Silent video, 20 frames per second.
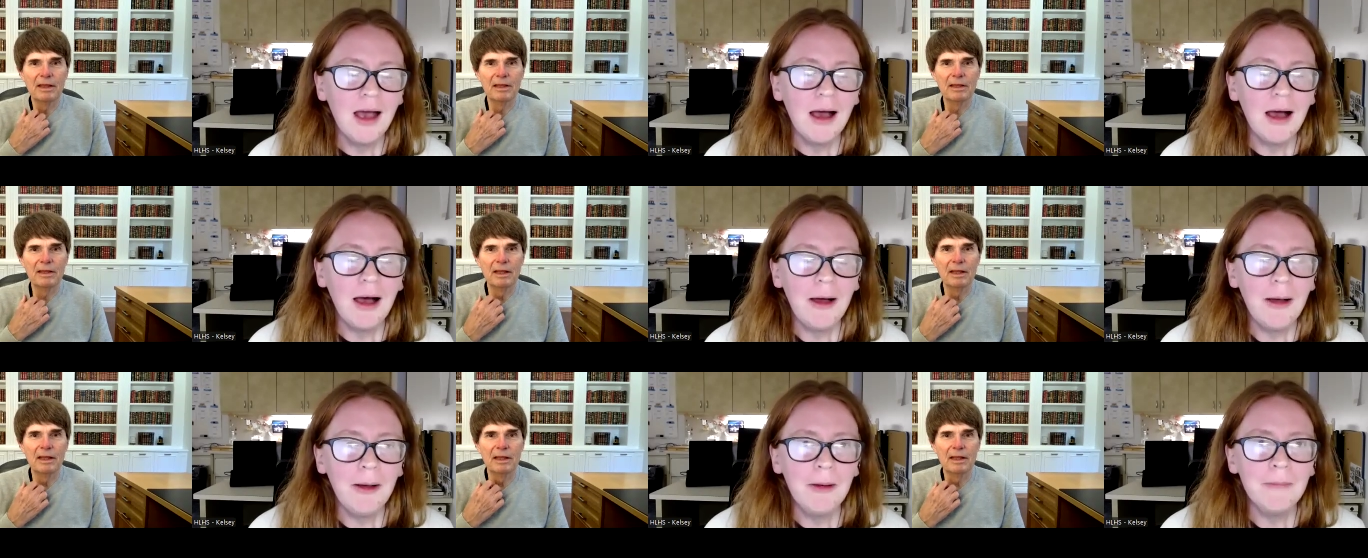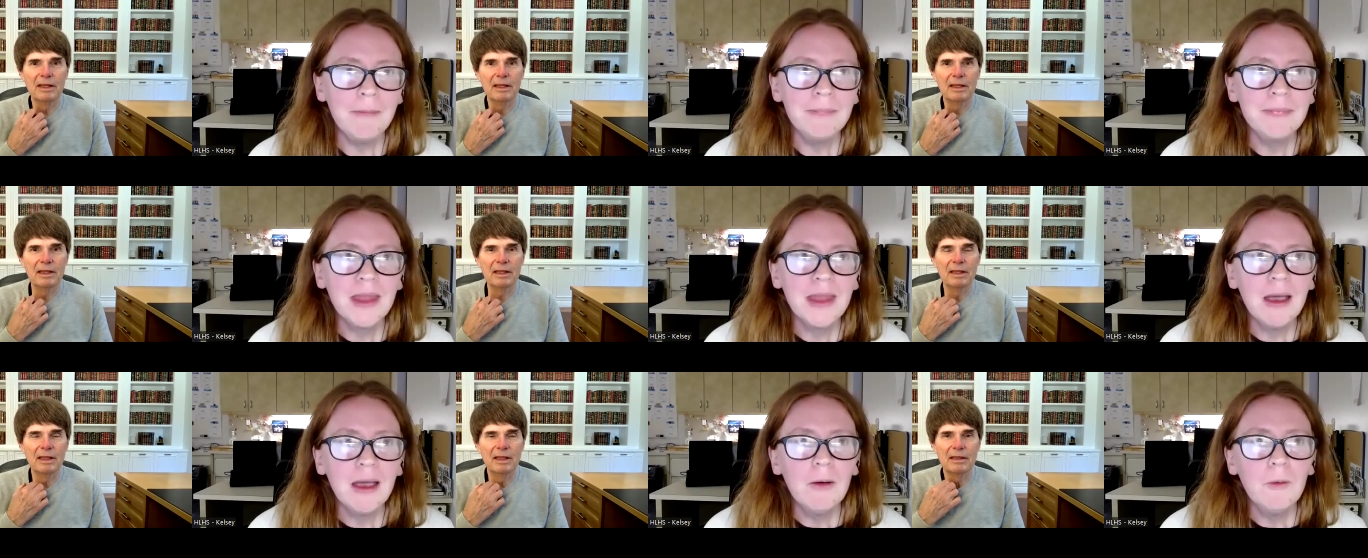Speaker 1: Um,
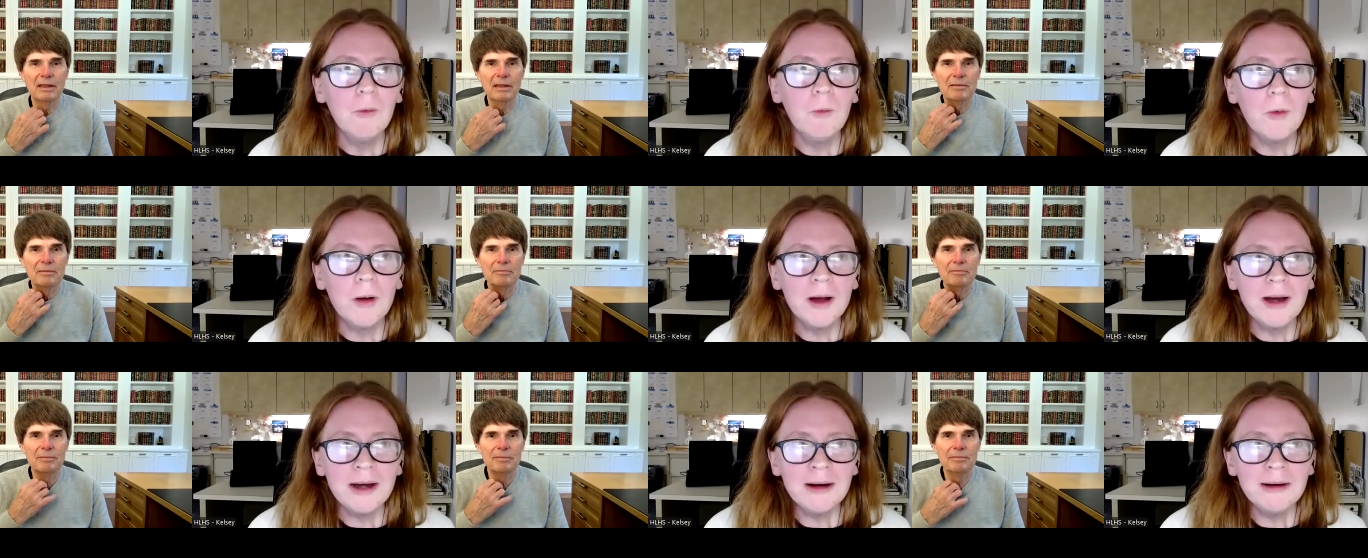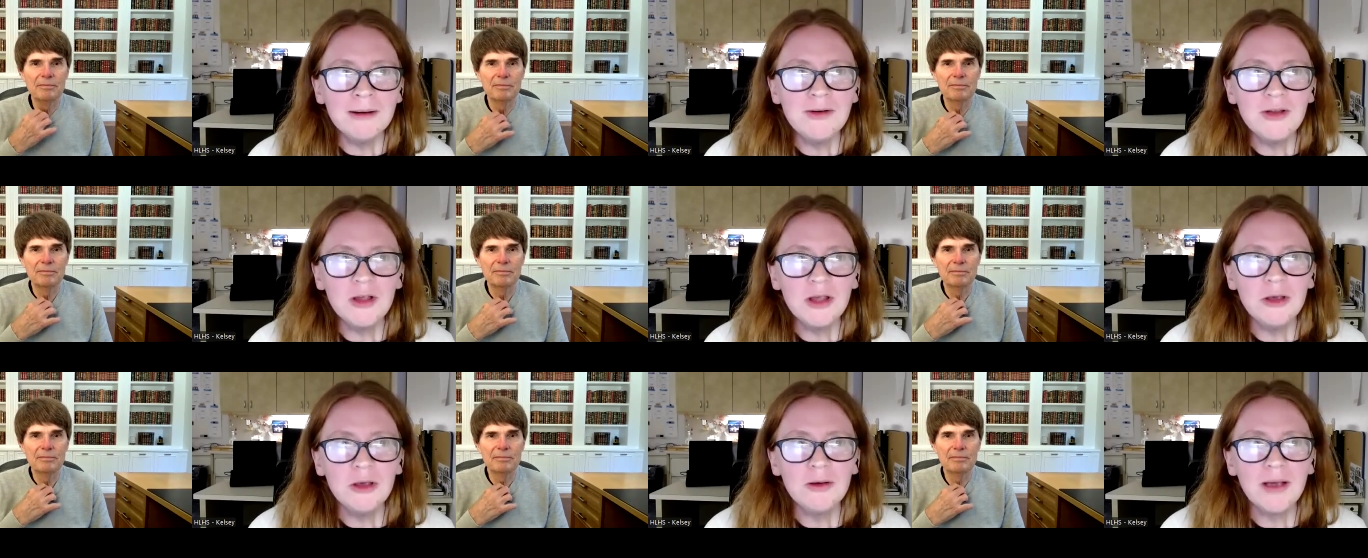where do
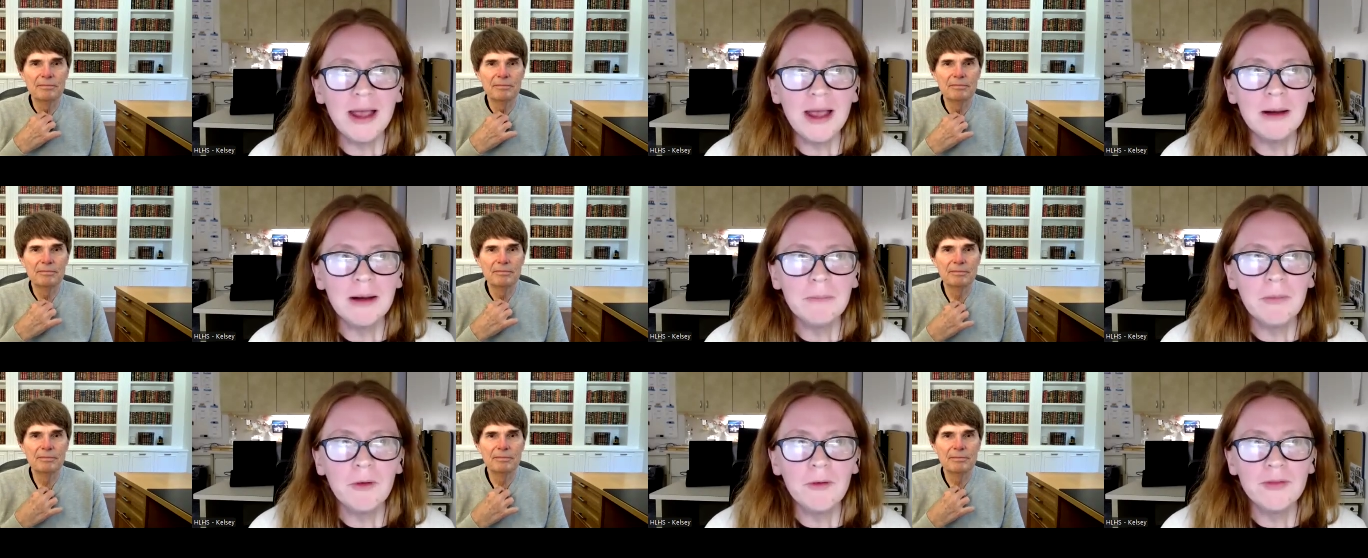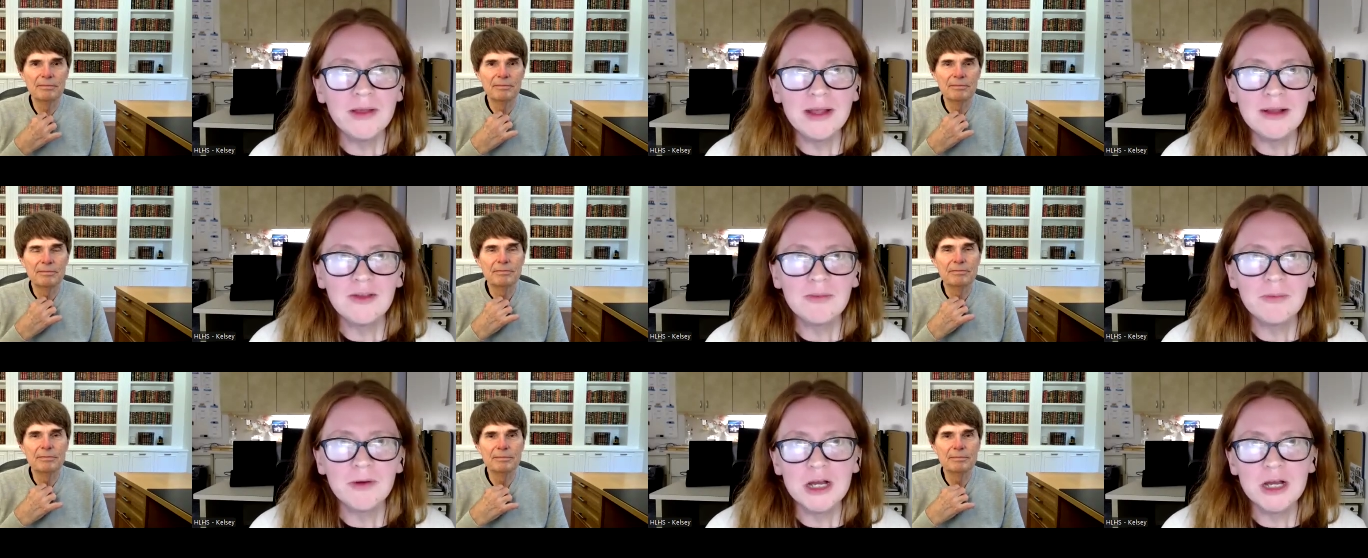you kind of pull the
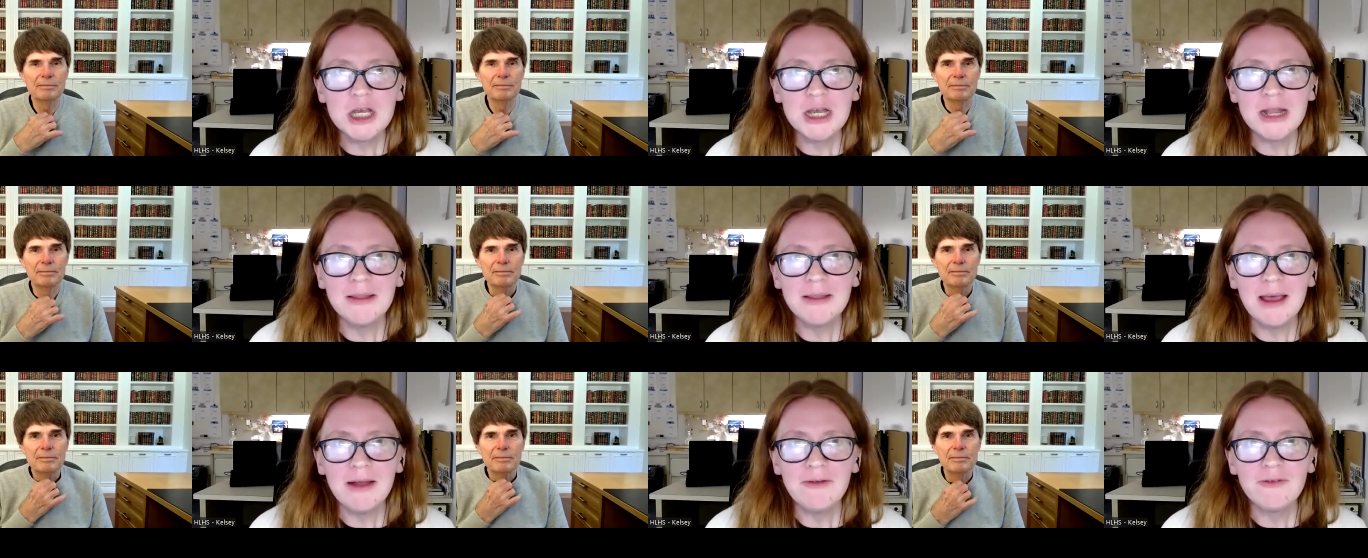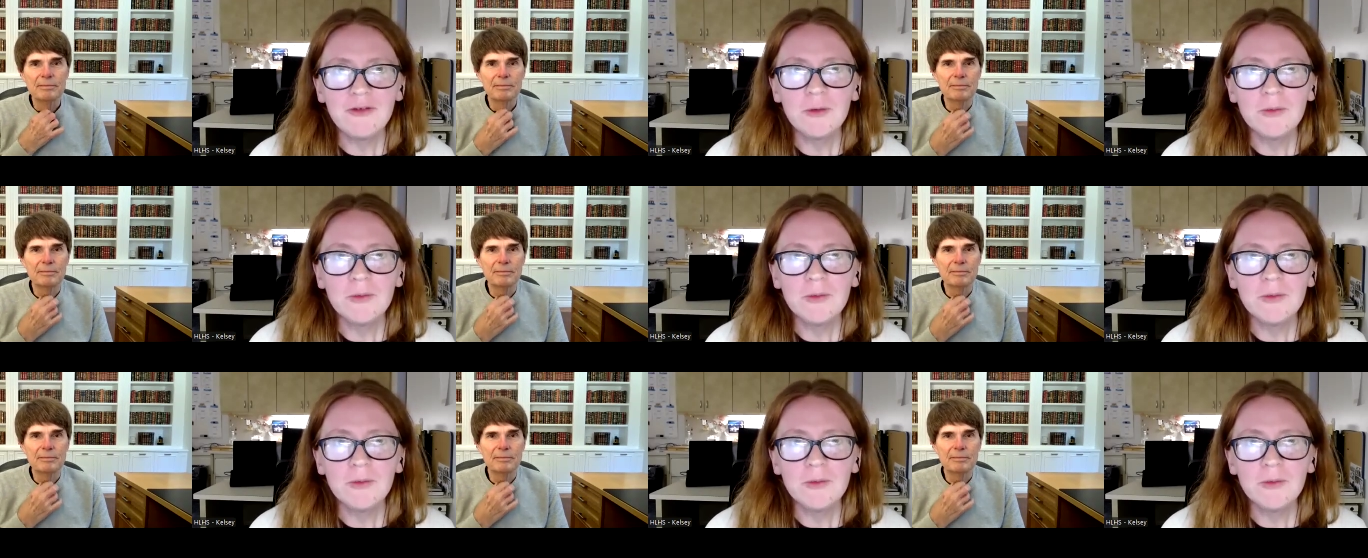inspiration then for